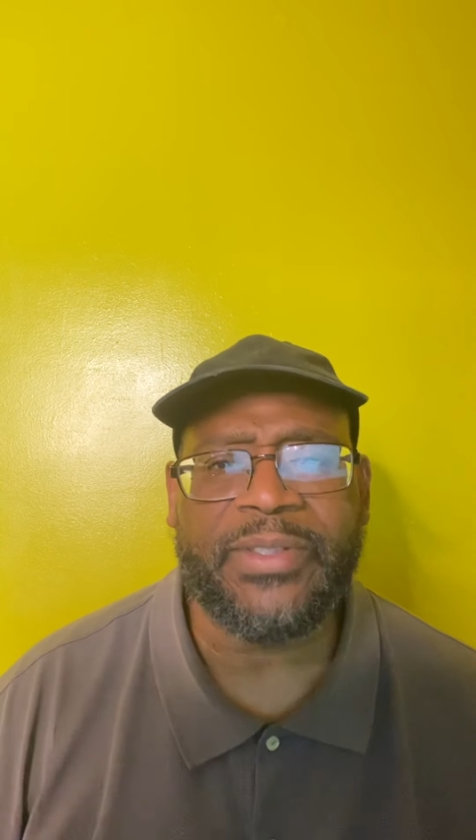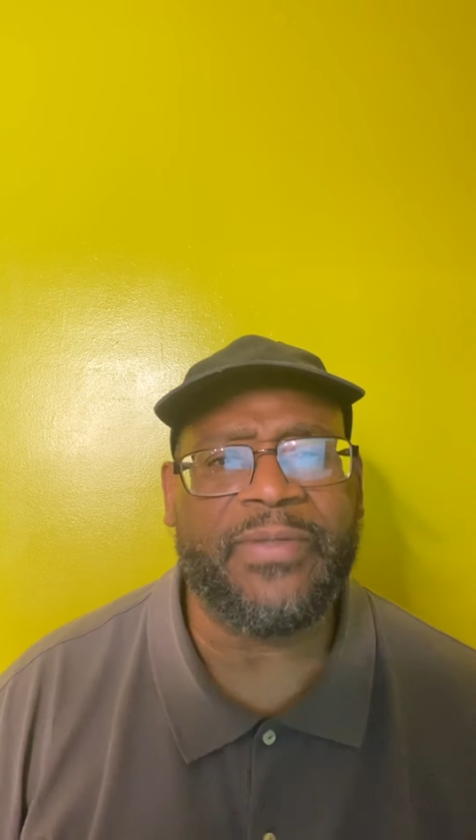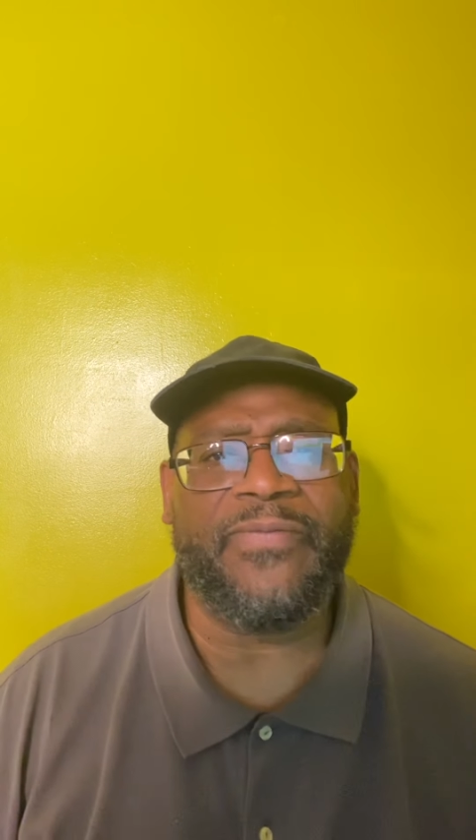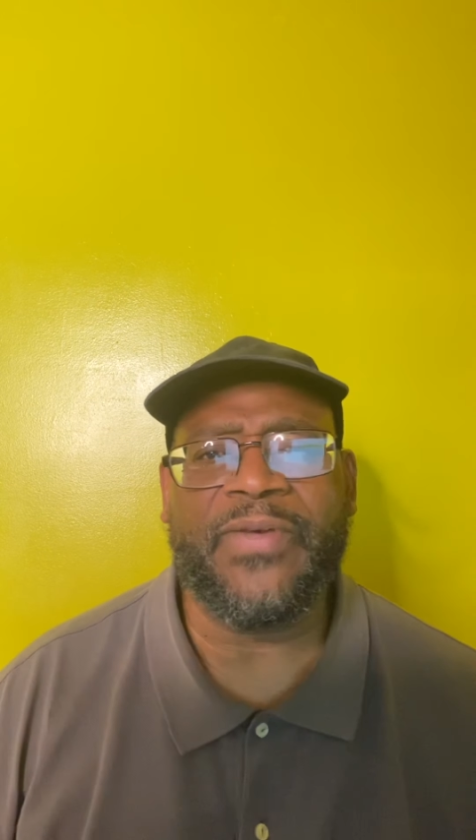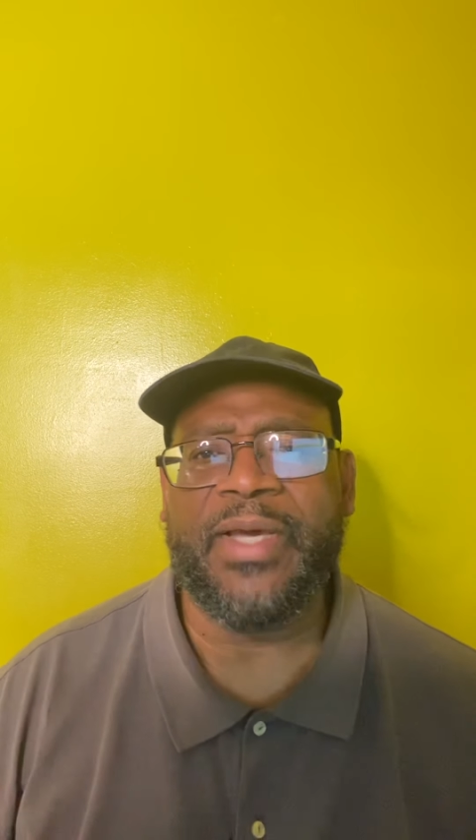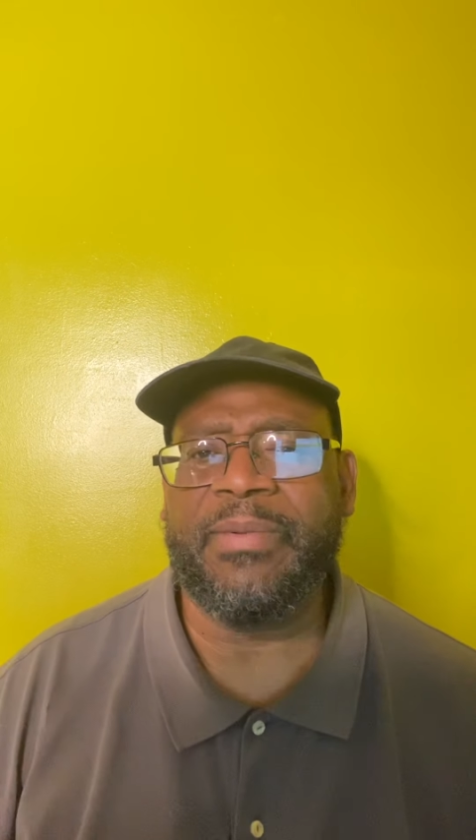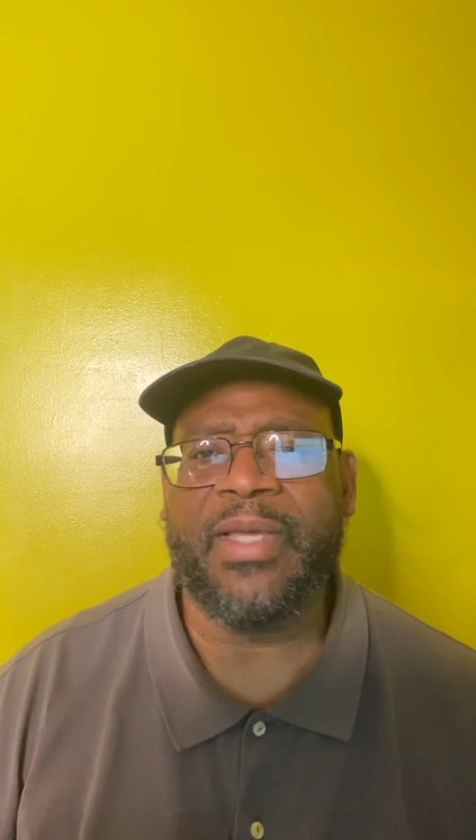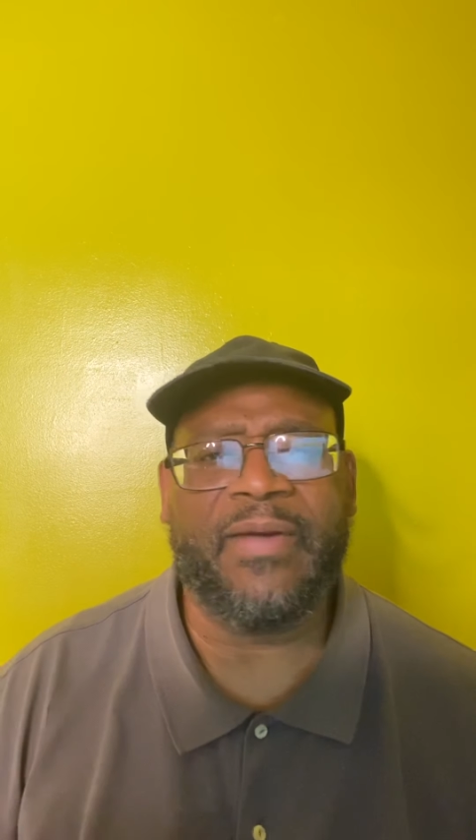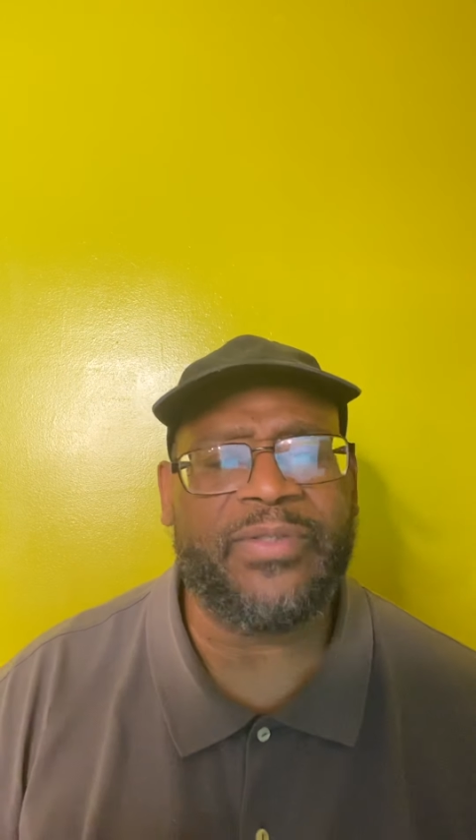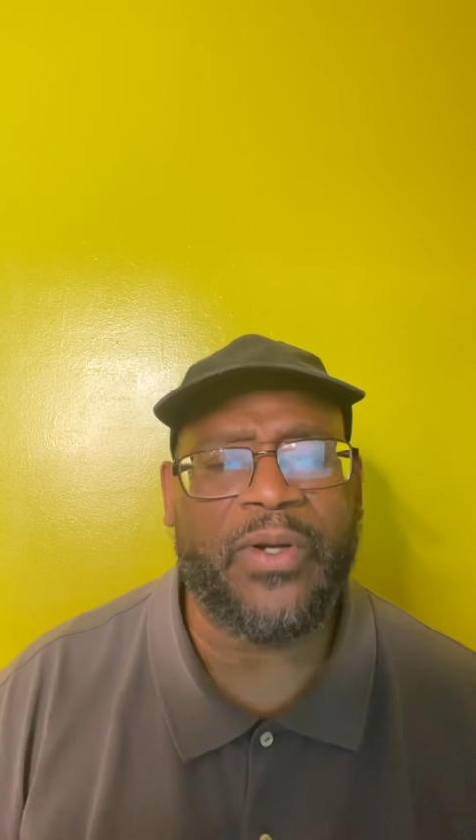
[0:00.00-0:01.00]
Your family
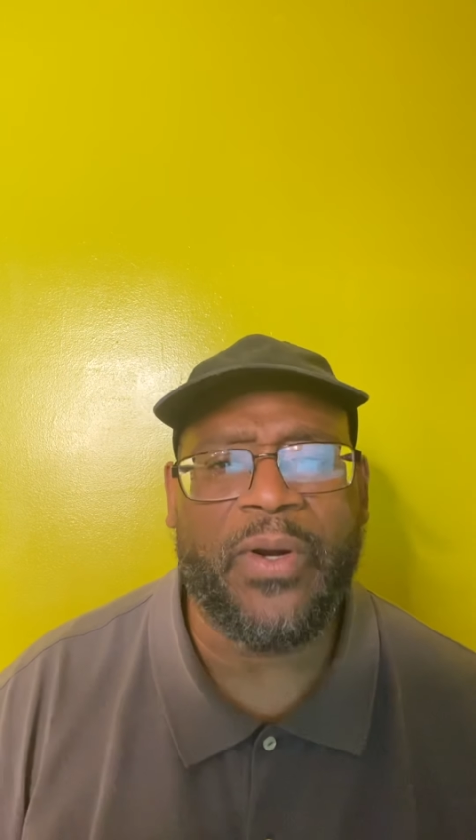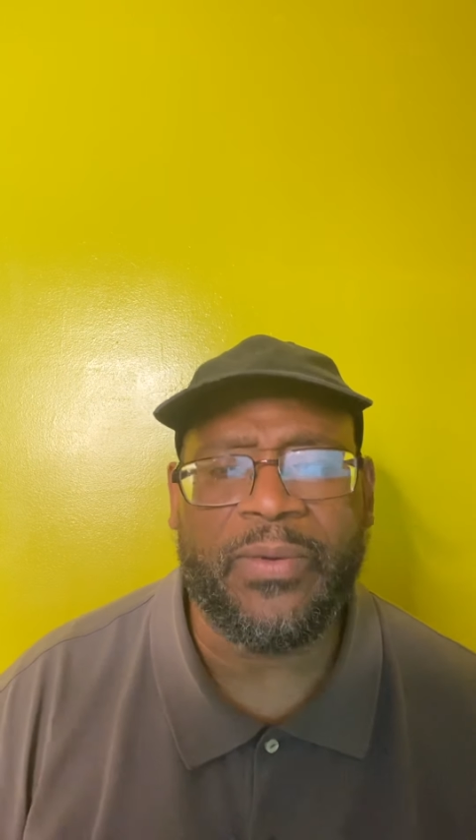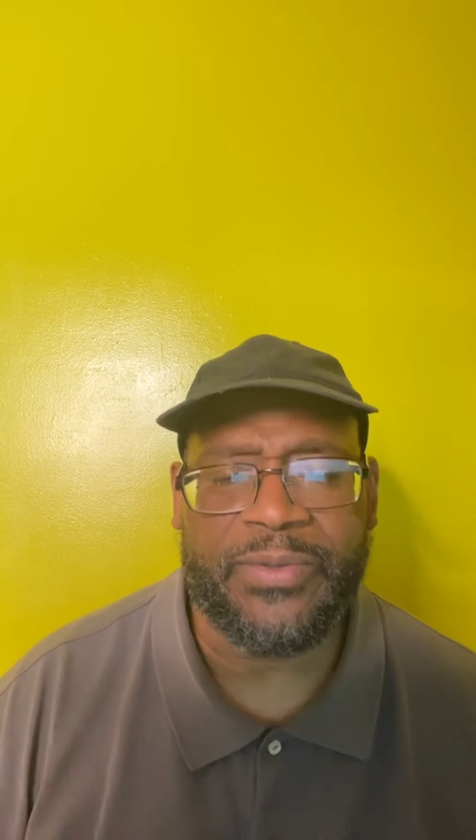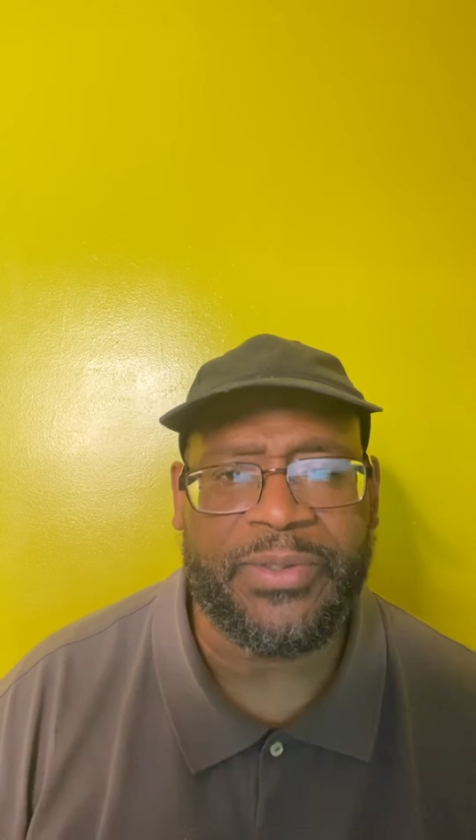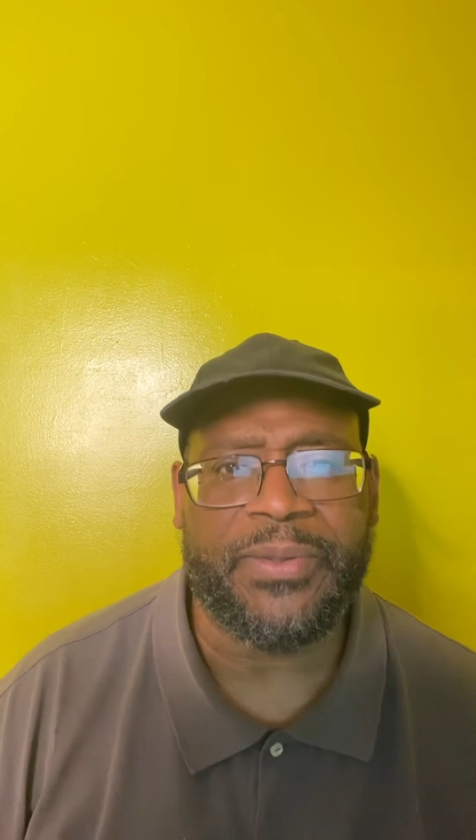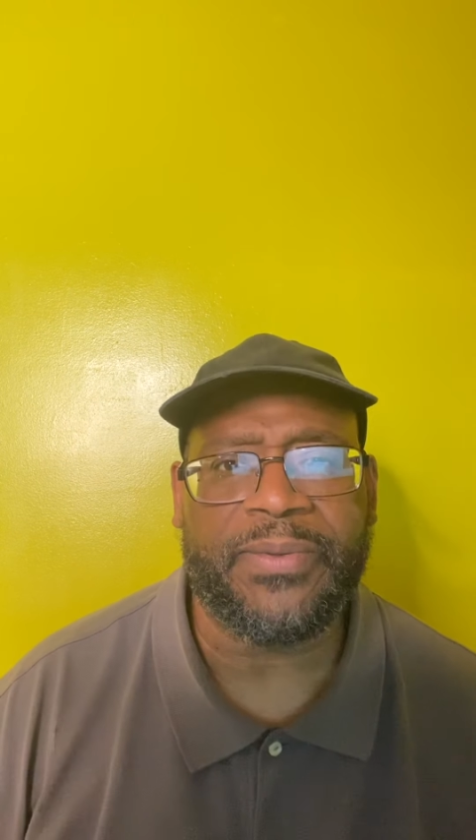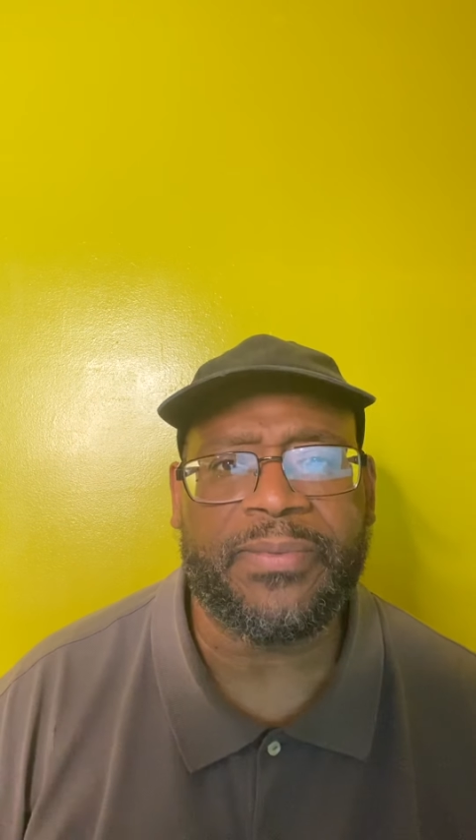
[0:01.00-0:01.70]
has hurt you.